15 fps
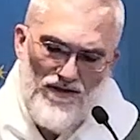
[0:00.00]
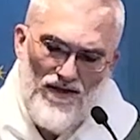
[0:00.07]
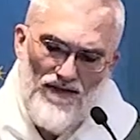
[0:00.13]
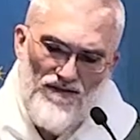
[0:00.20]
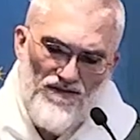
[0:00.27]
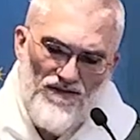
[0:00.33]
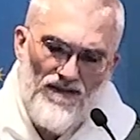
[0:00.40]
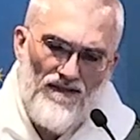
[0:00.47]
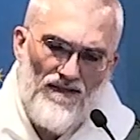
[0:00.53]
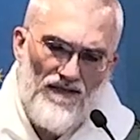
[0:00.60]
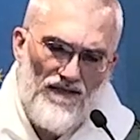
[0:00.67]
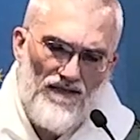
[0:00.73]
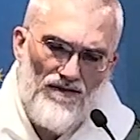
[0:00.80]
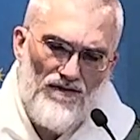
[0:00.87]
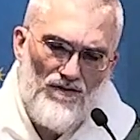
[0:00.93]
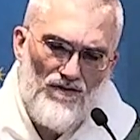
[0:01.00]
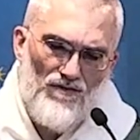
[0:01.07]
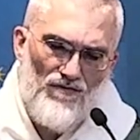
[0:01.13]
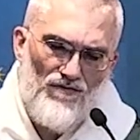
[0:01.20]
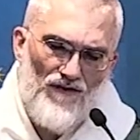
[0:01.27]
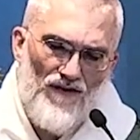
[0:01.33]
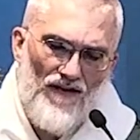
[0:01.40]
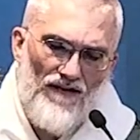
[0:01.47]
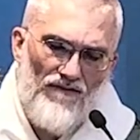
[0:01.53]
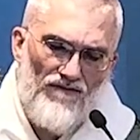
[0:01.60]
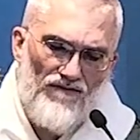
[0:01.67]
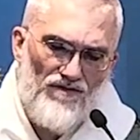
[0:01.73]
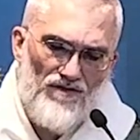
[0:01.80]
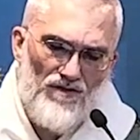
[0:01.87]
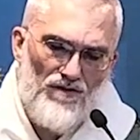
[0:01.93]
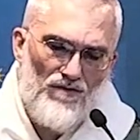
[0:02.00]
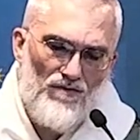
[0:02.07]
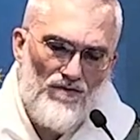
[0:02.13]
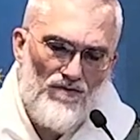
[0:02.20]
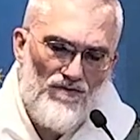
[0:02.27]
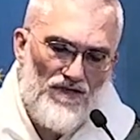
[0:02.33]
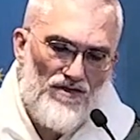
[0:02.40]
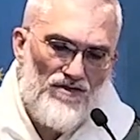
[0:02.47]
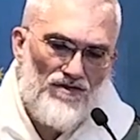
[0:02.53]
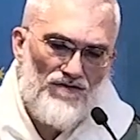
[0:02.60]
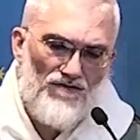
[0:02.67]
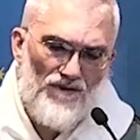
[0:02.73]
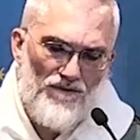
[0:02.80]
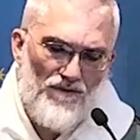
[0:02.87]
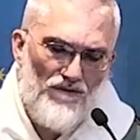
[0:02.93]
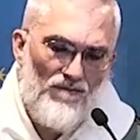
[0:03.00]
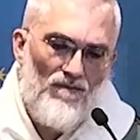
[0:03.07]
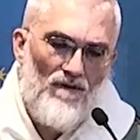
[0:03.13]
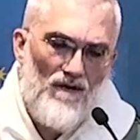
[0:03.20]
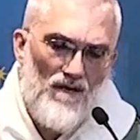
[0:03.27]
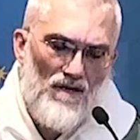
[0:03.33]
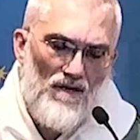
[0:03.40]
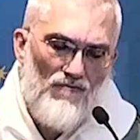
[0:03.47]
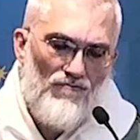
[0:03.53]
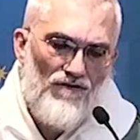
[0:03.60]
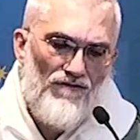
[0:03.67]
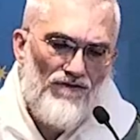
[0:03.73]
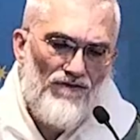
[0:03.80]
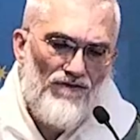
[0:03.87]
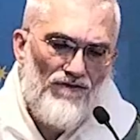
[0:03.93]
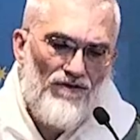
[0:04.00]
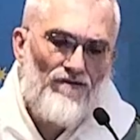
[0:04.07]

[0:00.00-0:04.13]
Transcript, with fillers: I see that in those five stones that he took from the river,